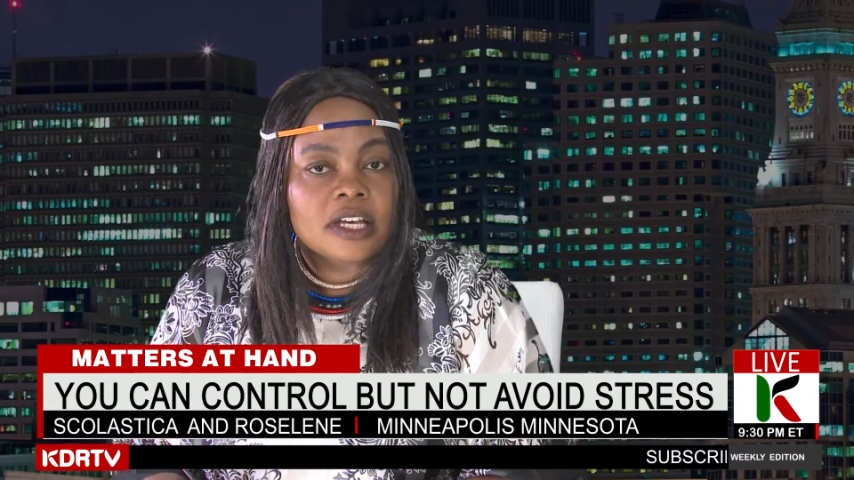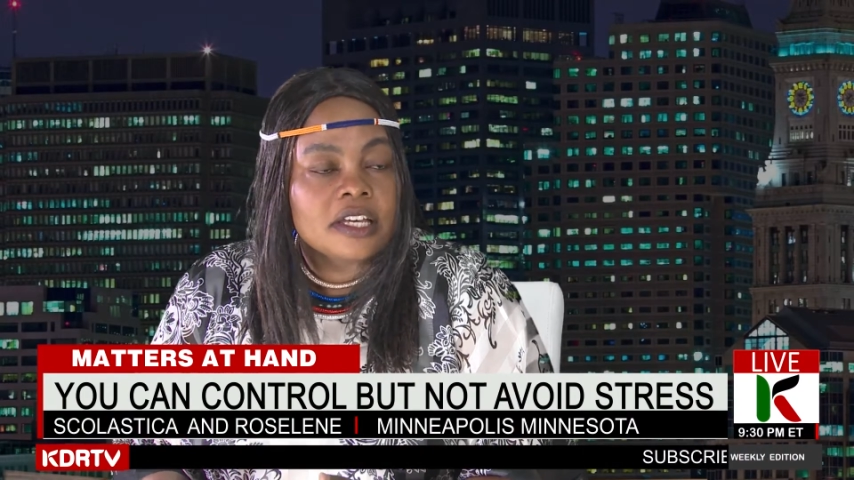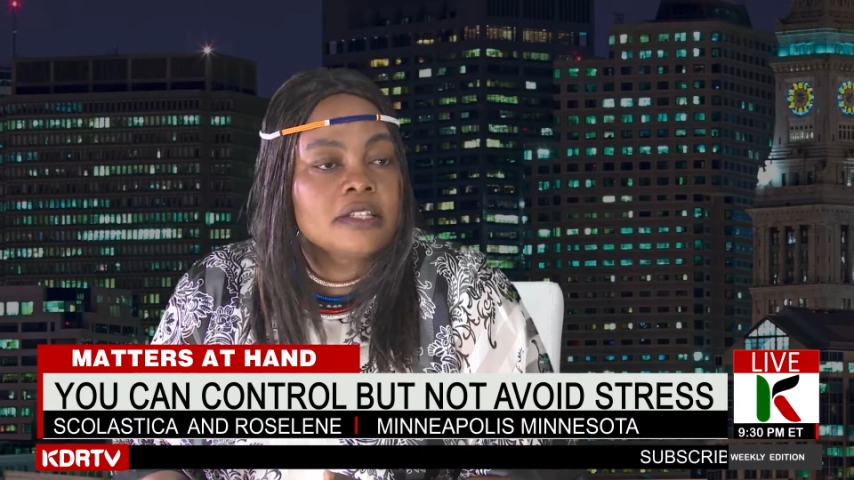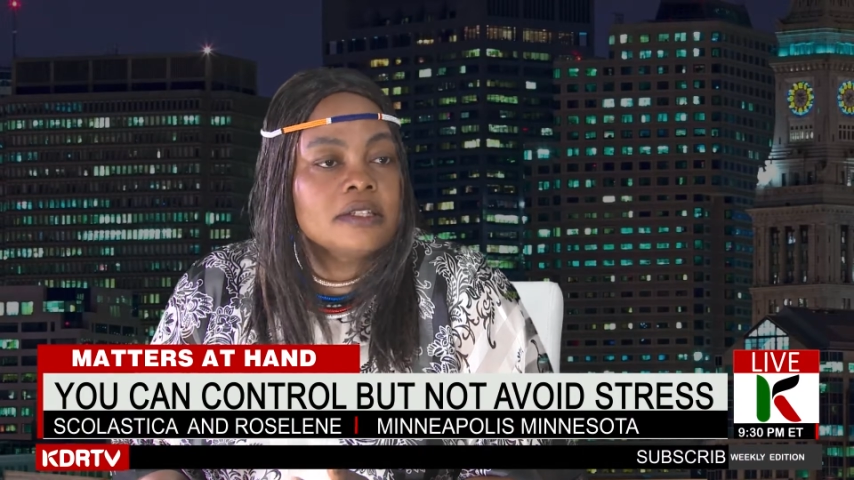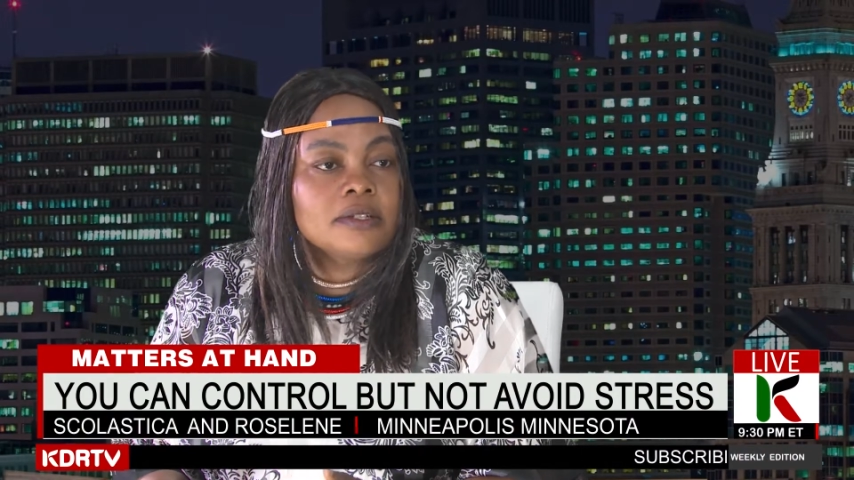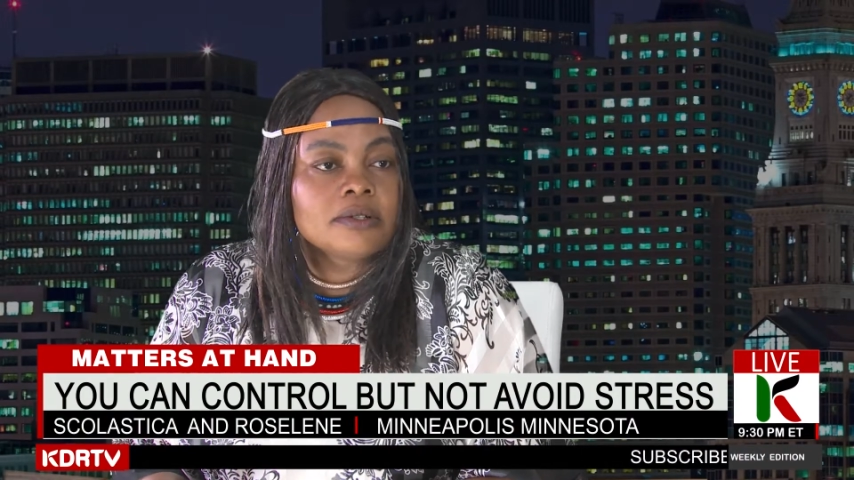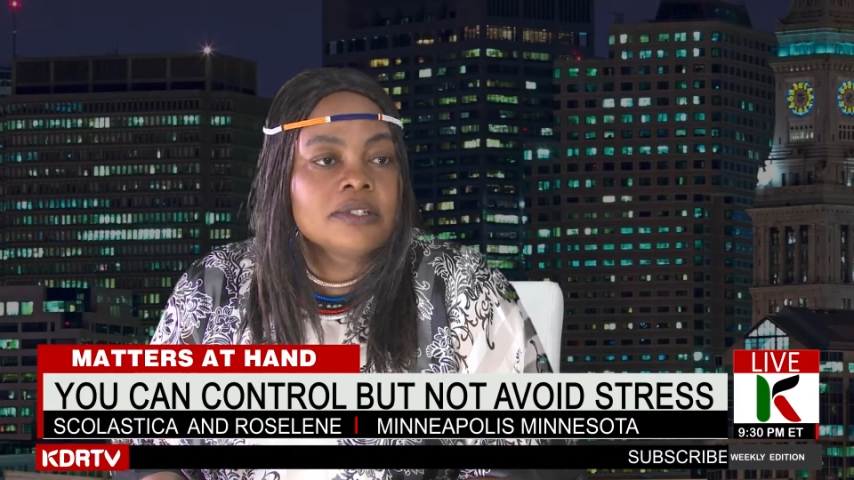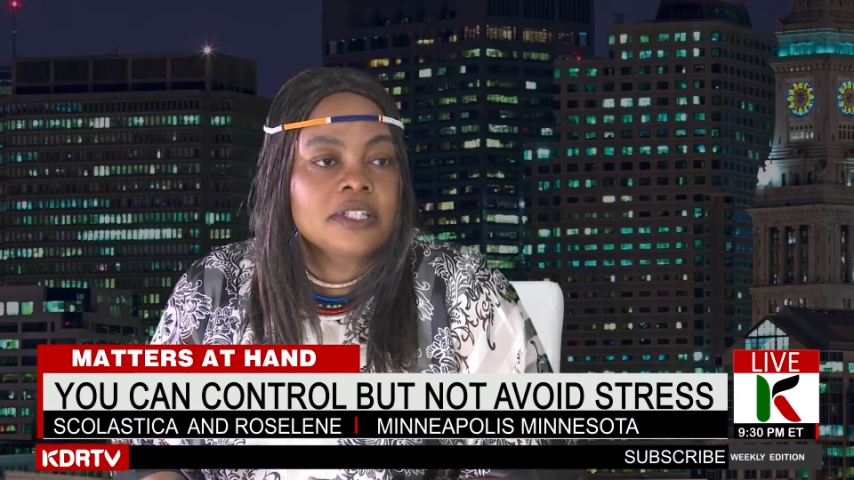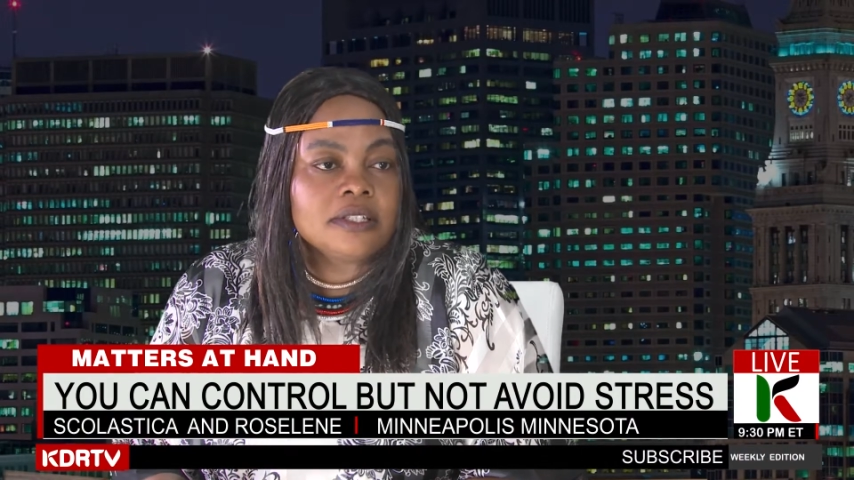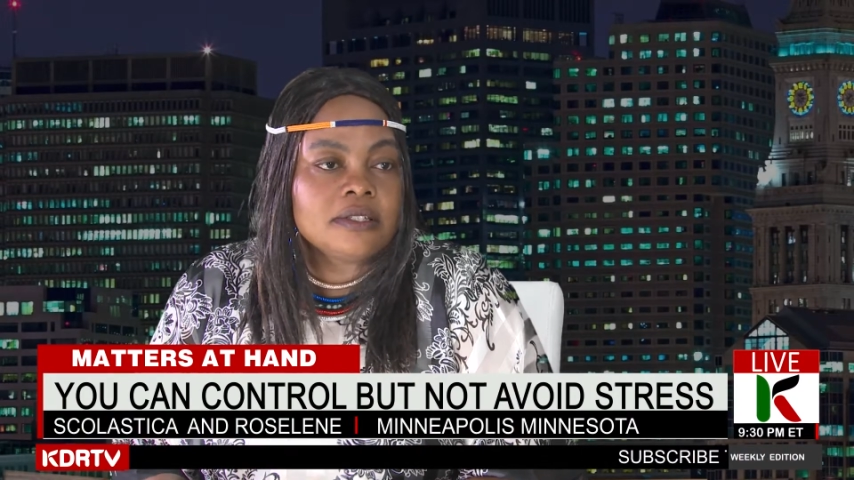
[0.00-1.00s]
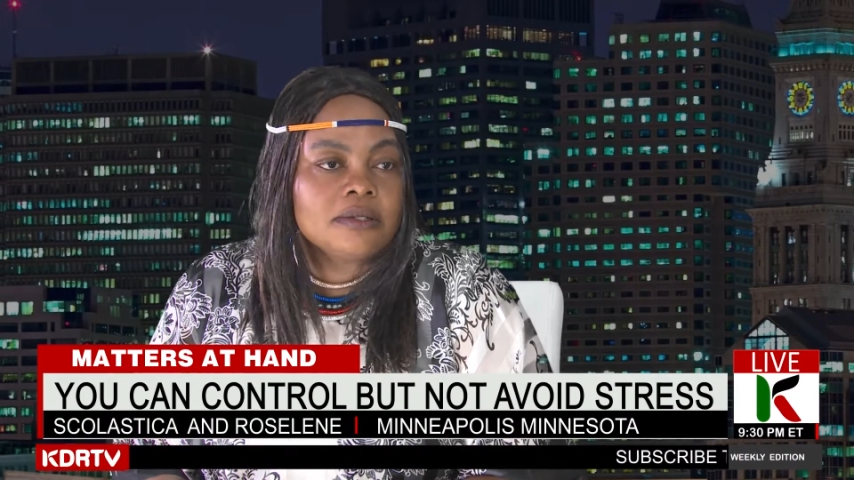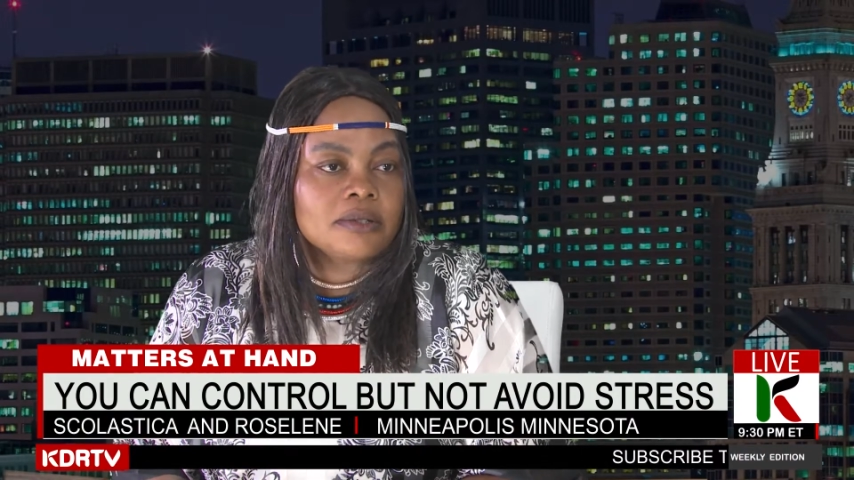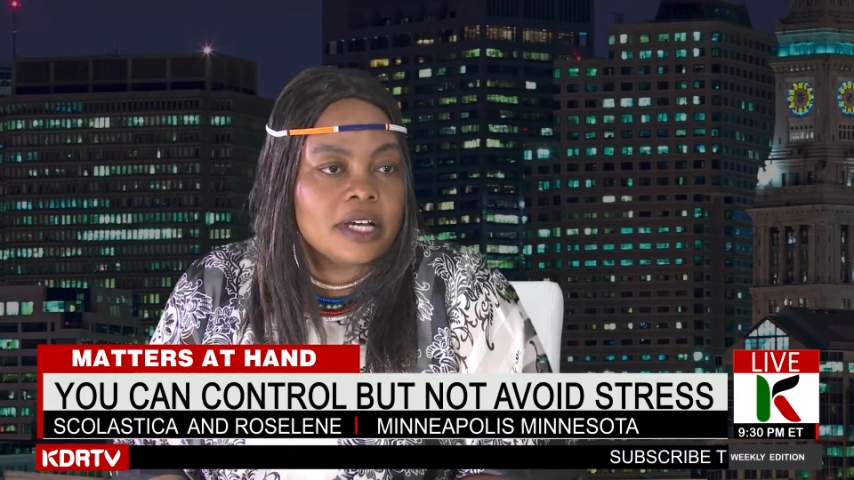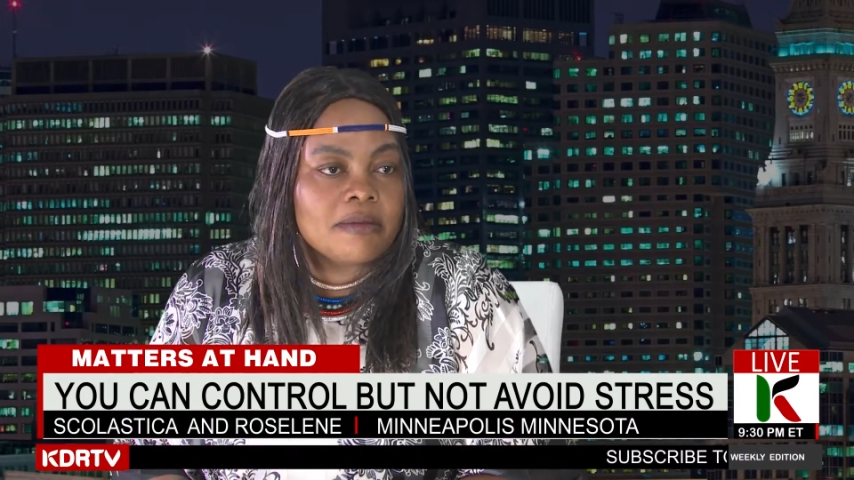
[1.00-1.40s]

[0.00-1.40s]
it's not easy to come